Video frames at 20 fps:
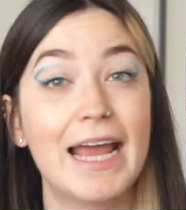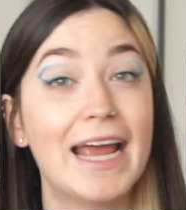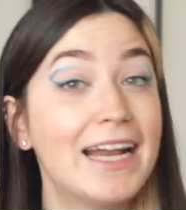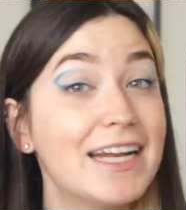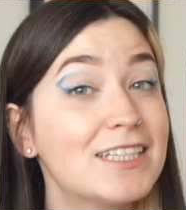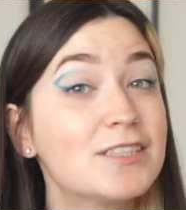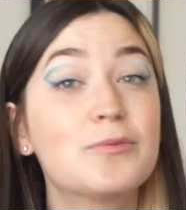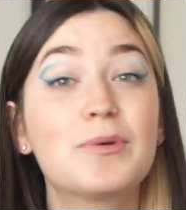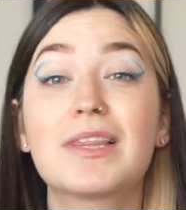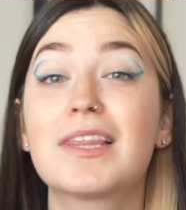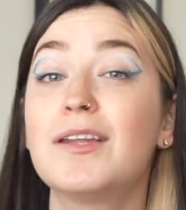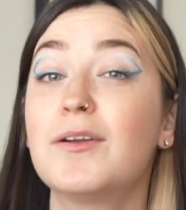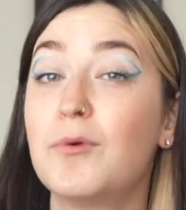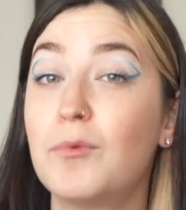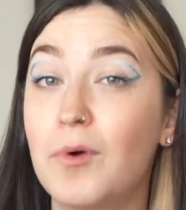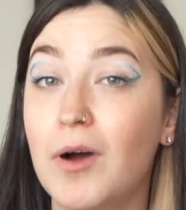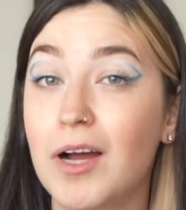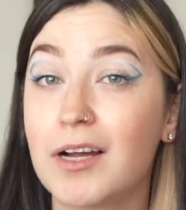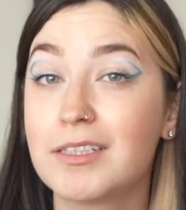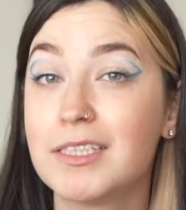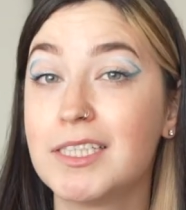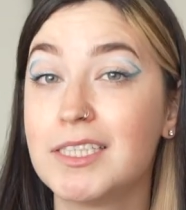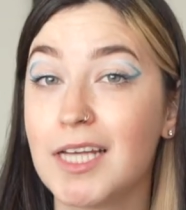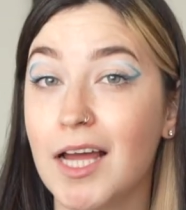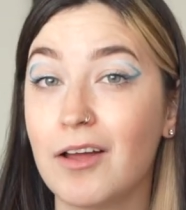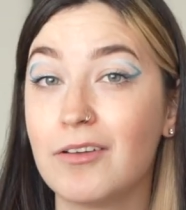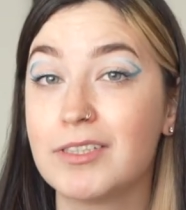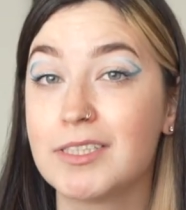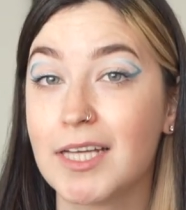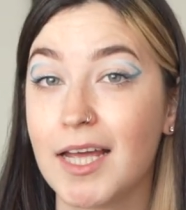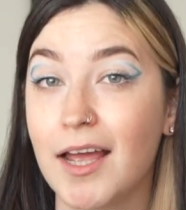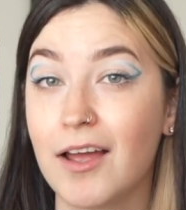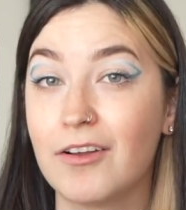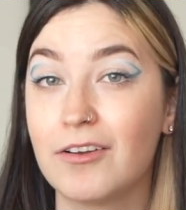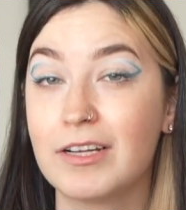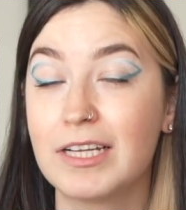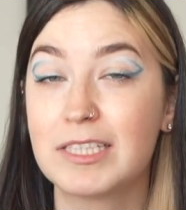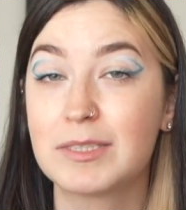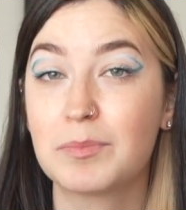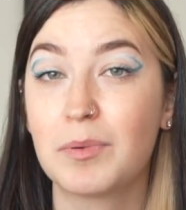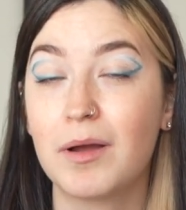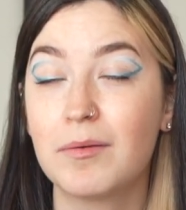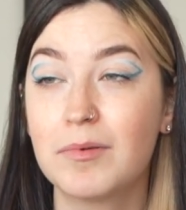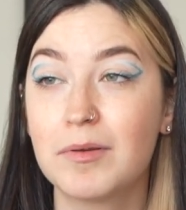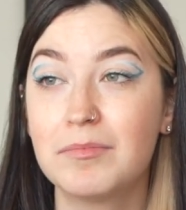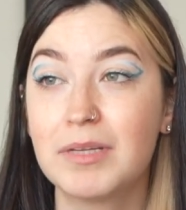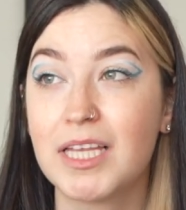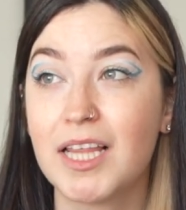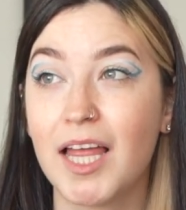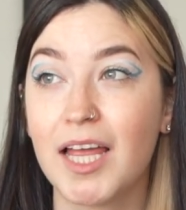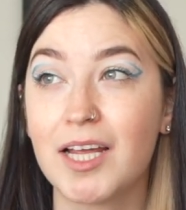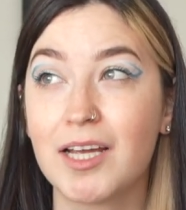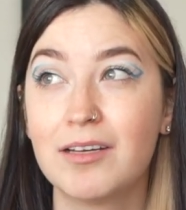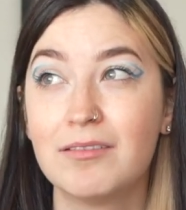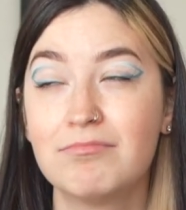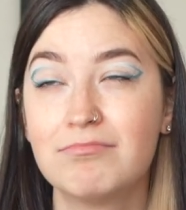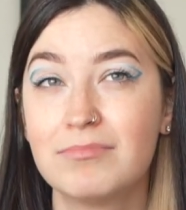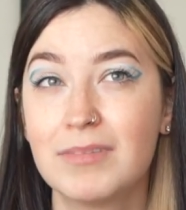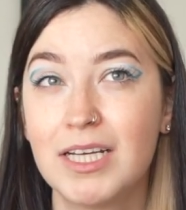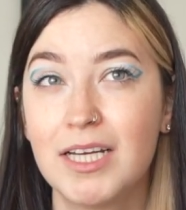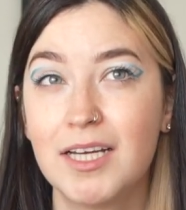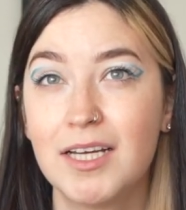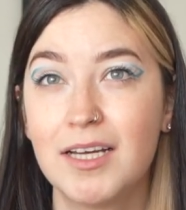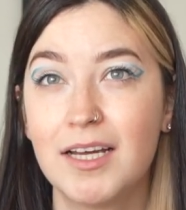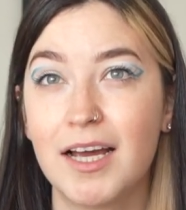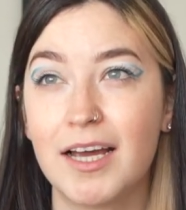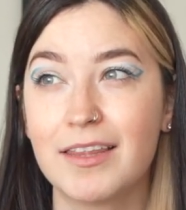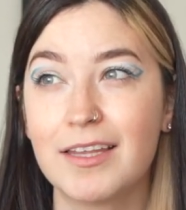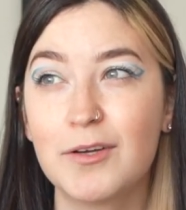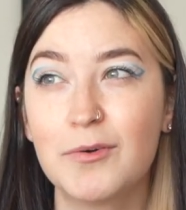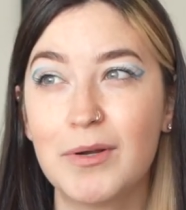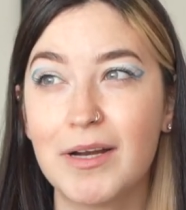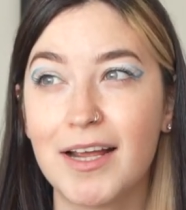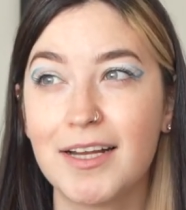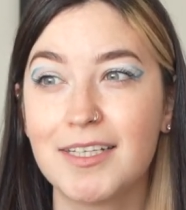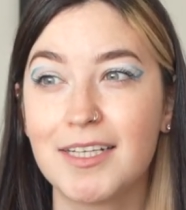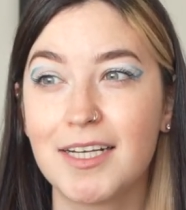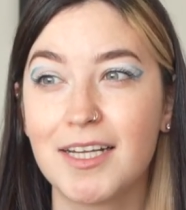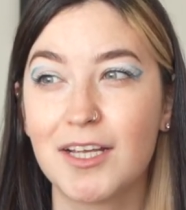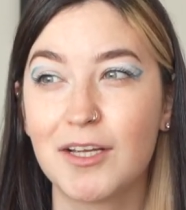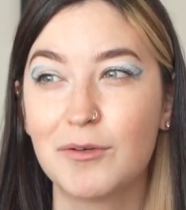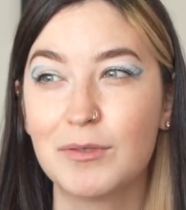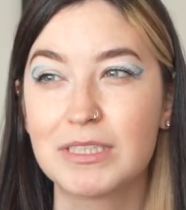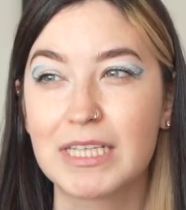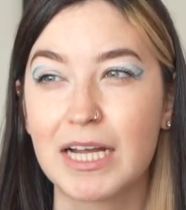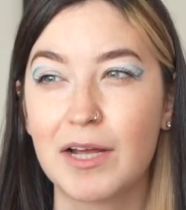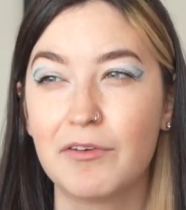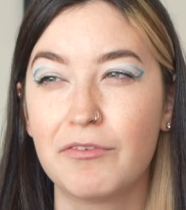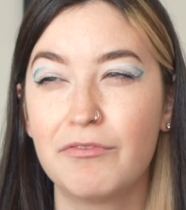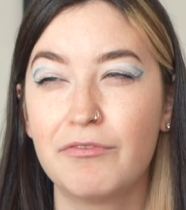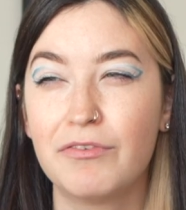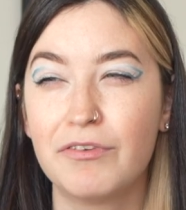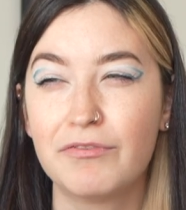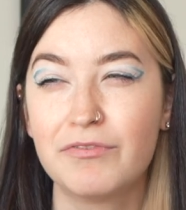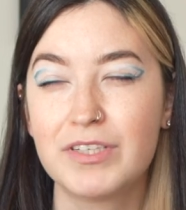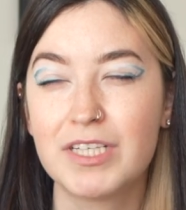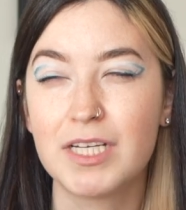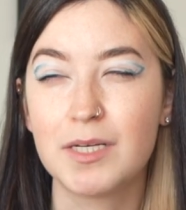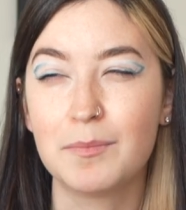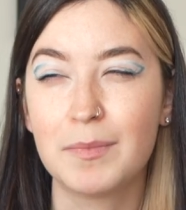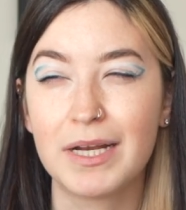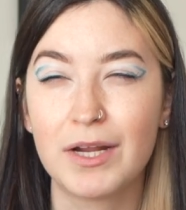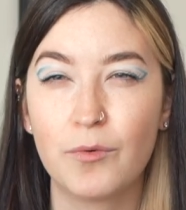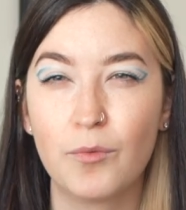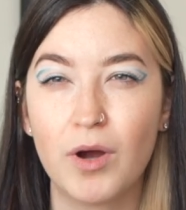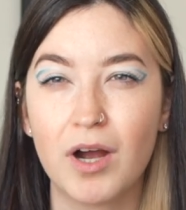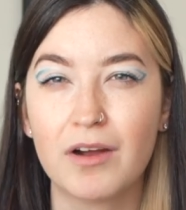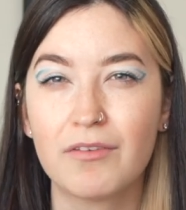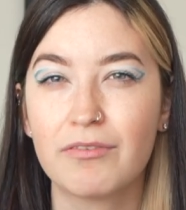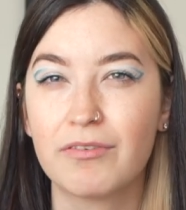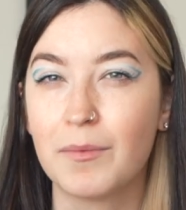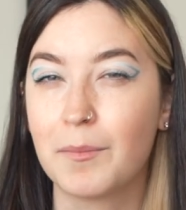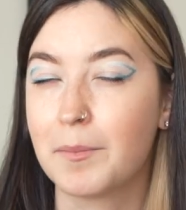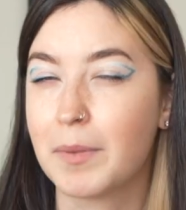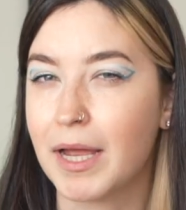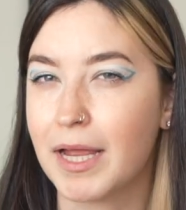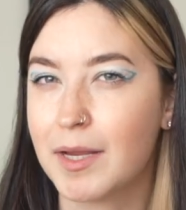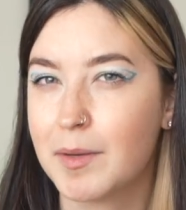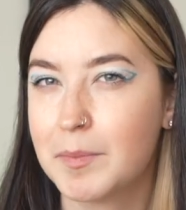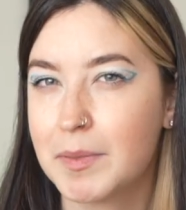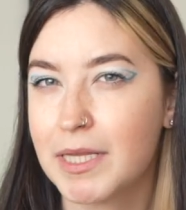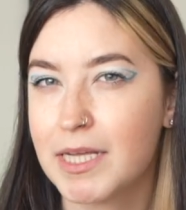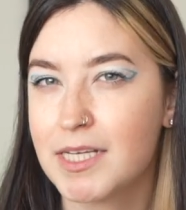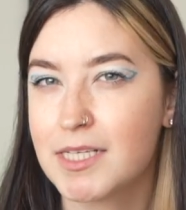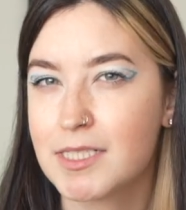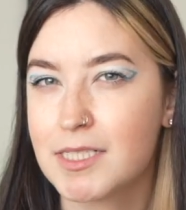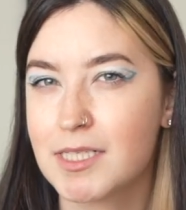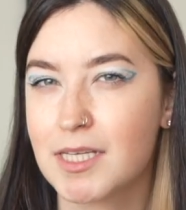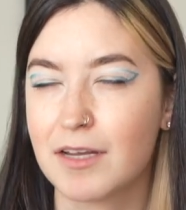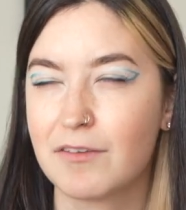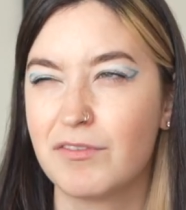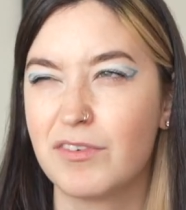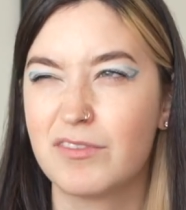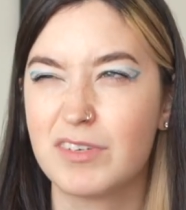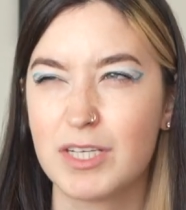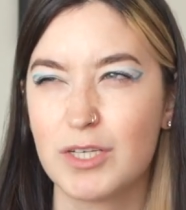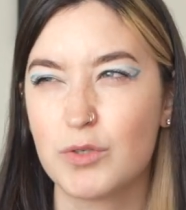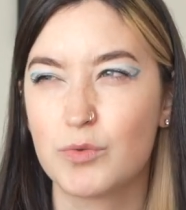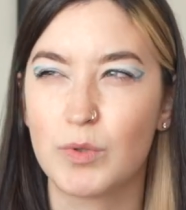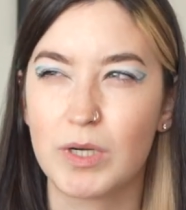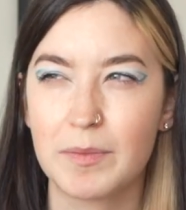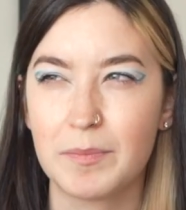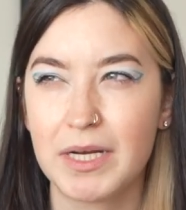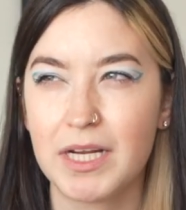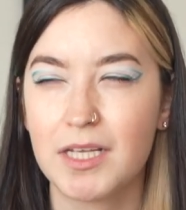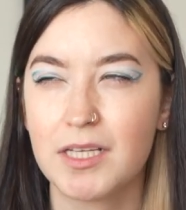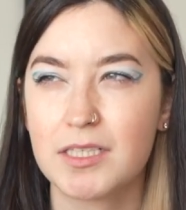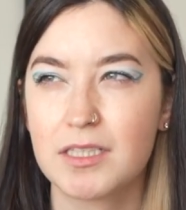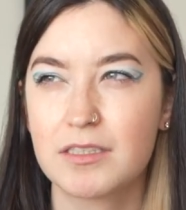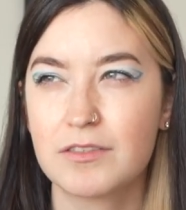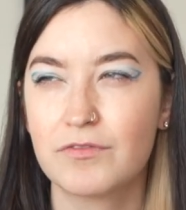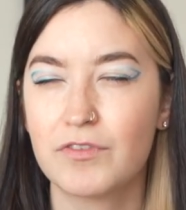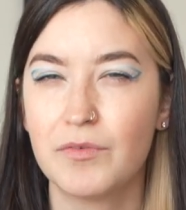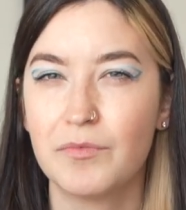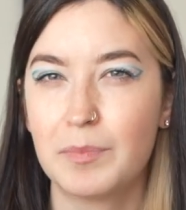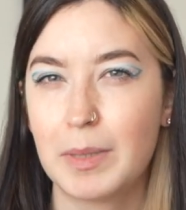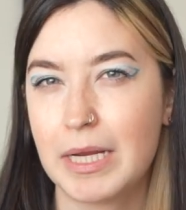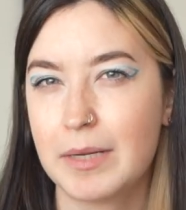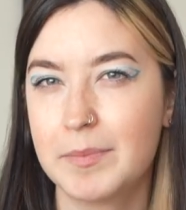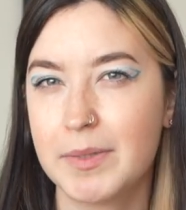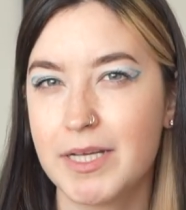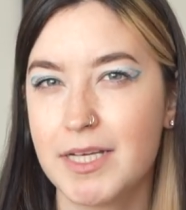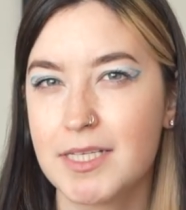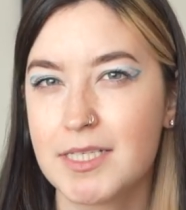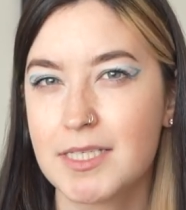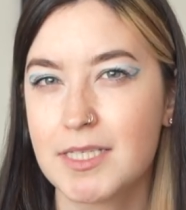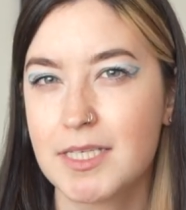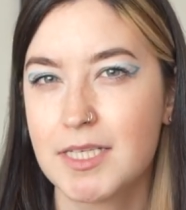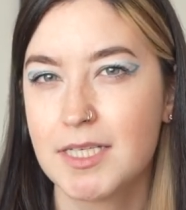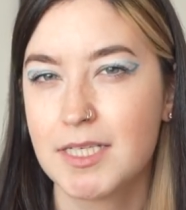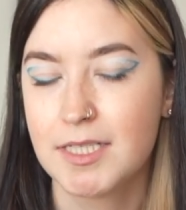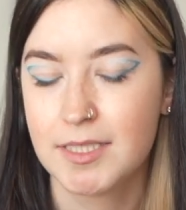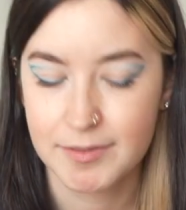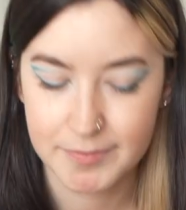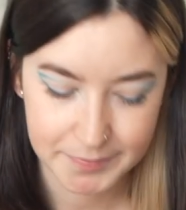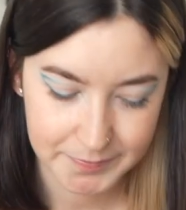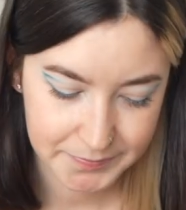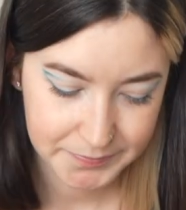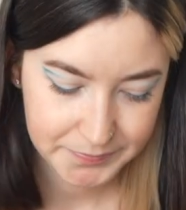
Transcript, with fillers: And it's within a walk to downtown. It's probably like, I think when I did it, it was like a 15-minute walk from Pike Place, like 15, 20 minutes from Pike Place. So